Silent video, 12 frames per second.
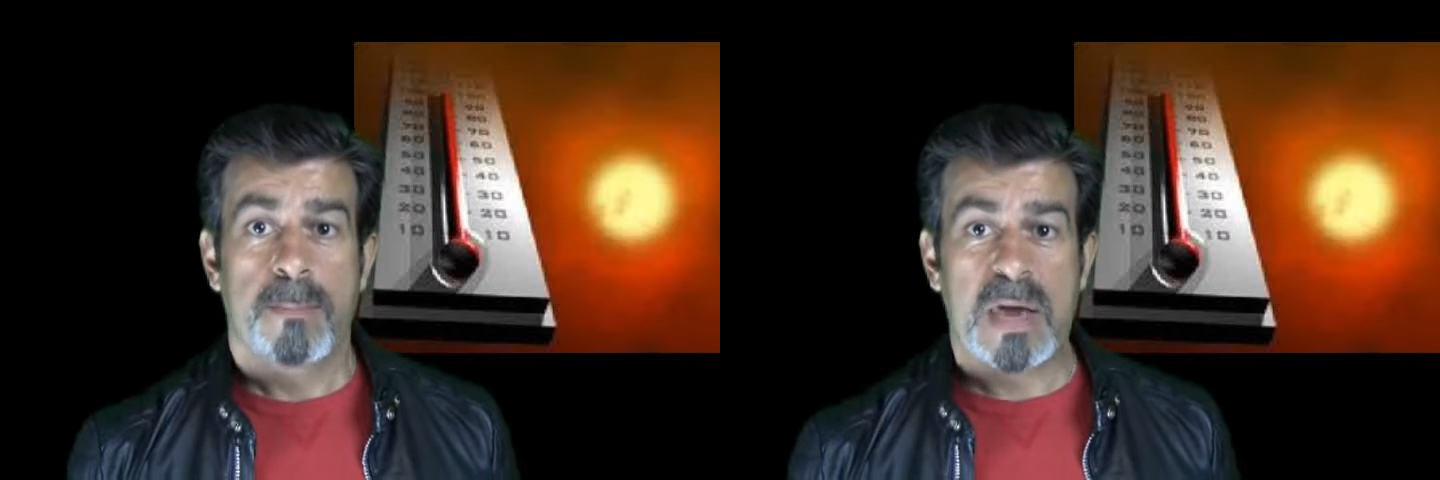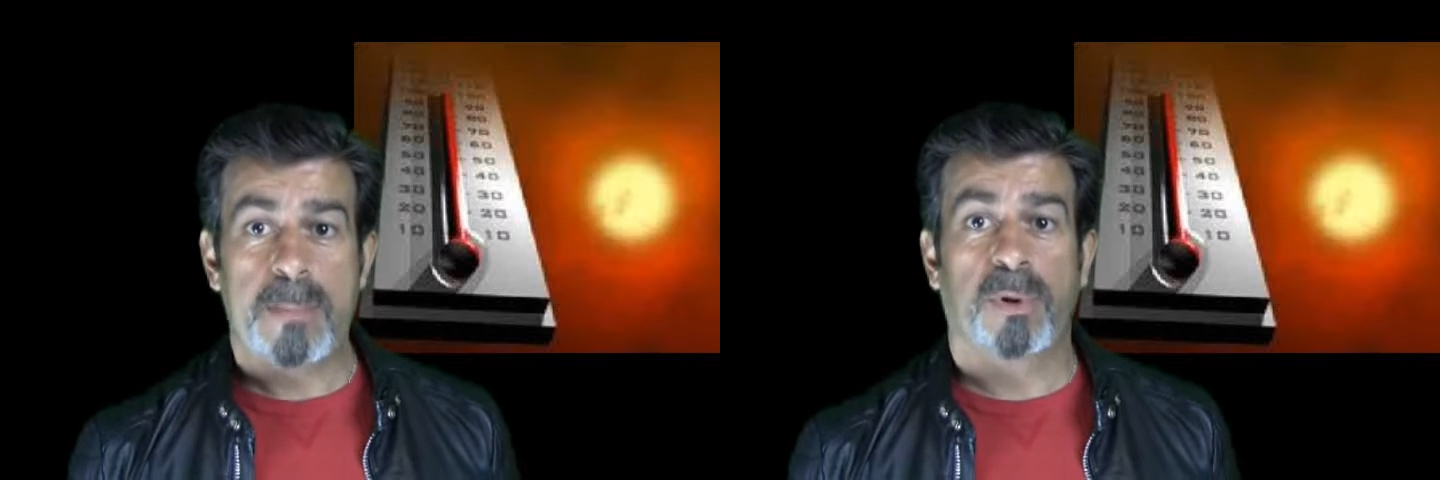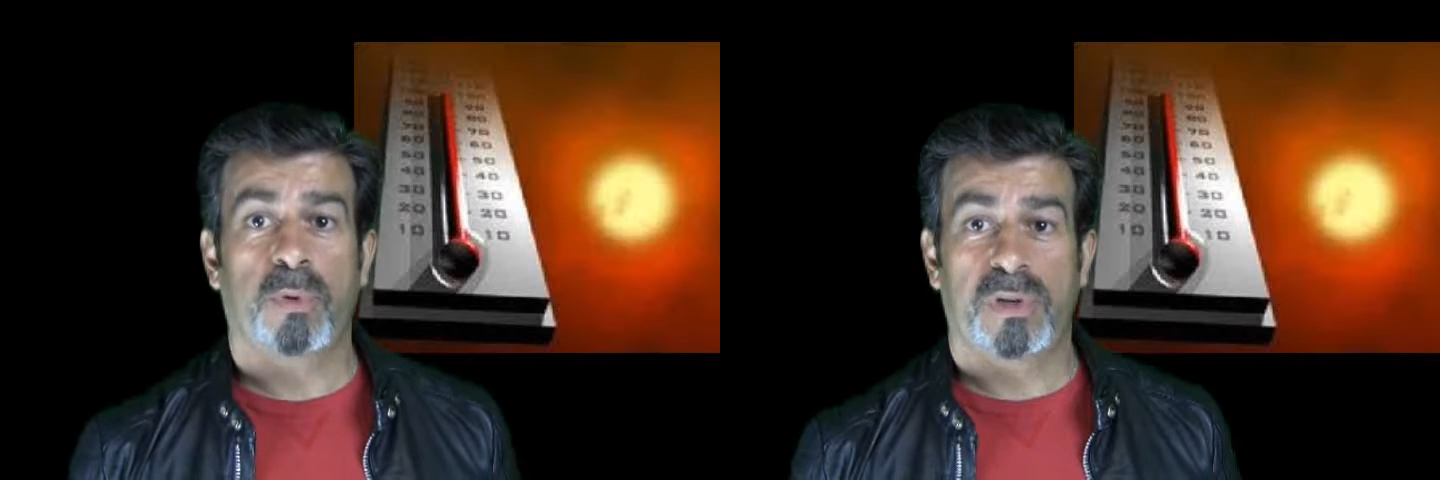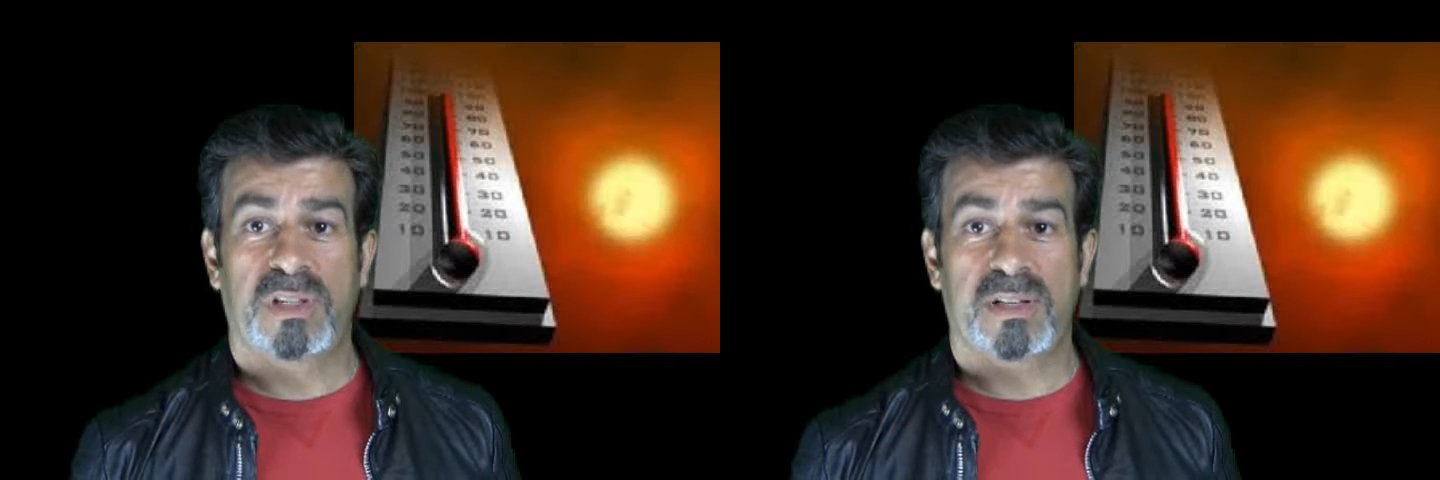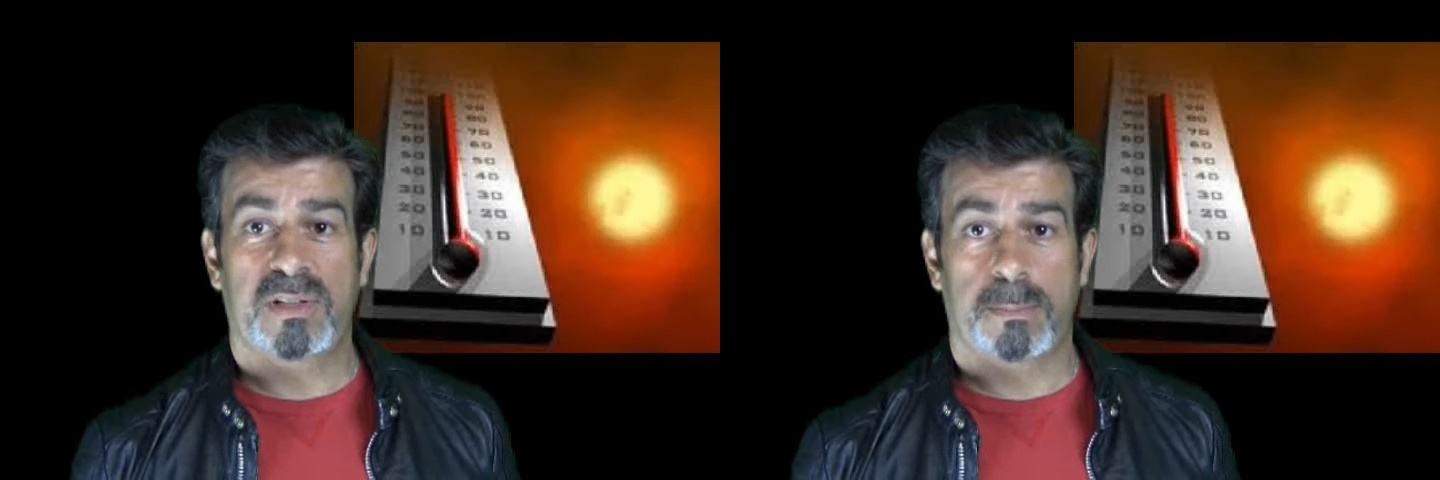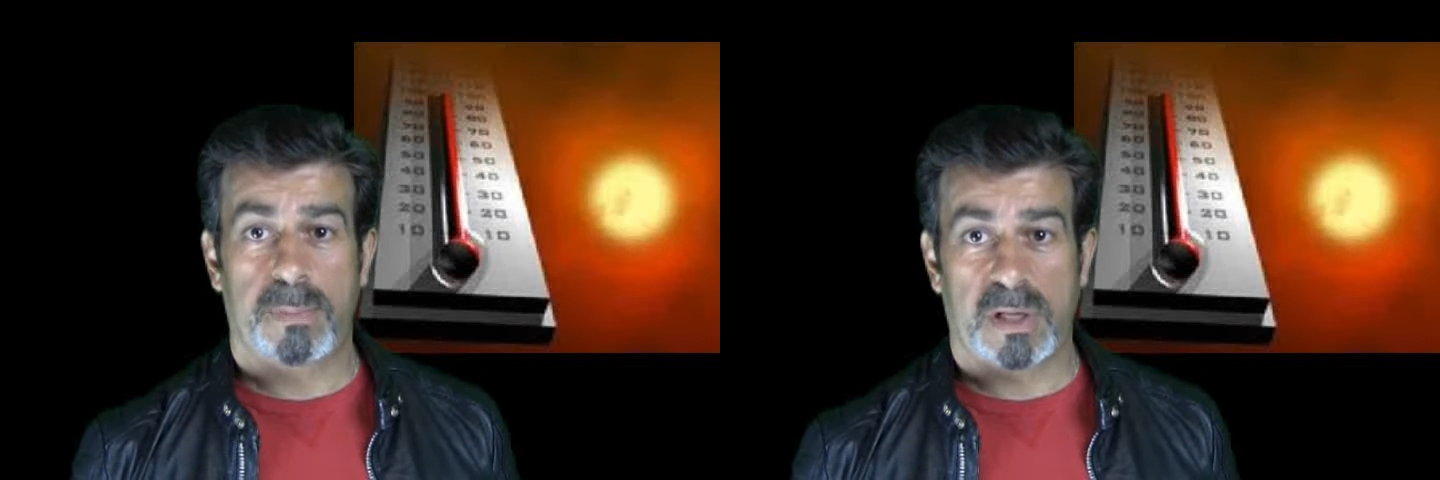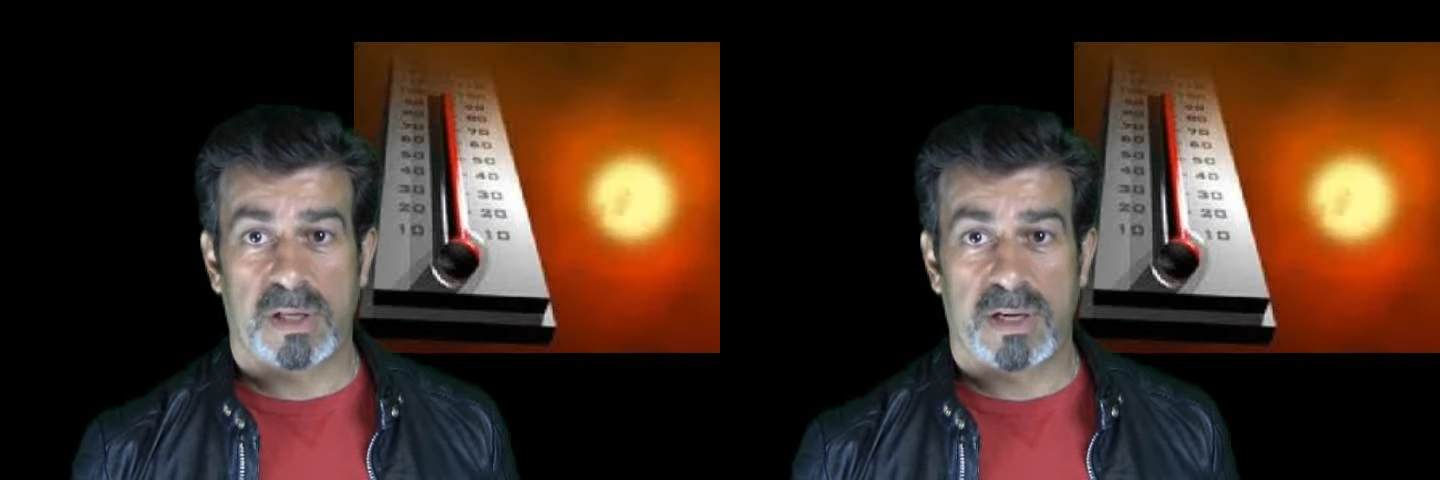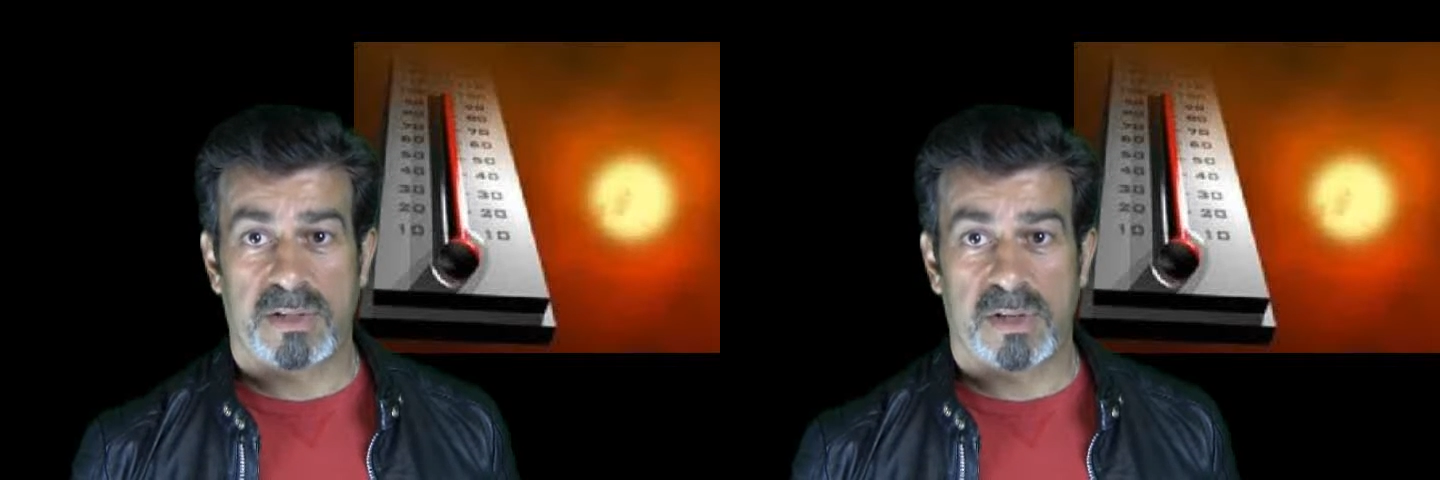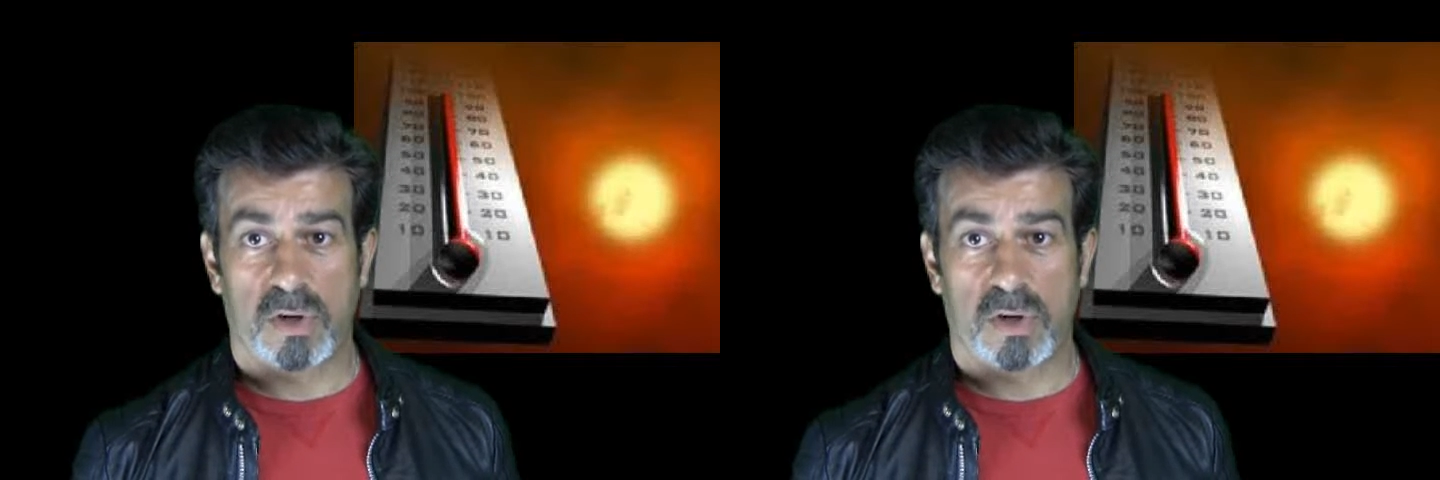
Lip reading: people with disabilities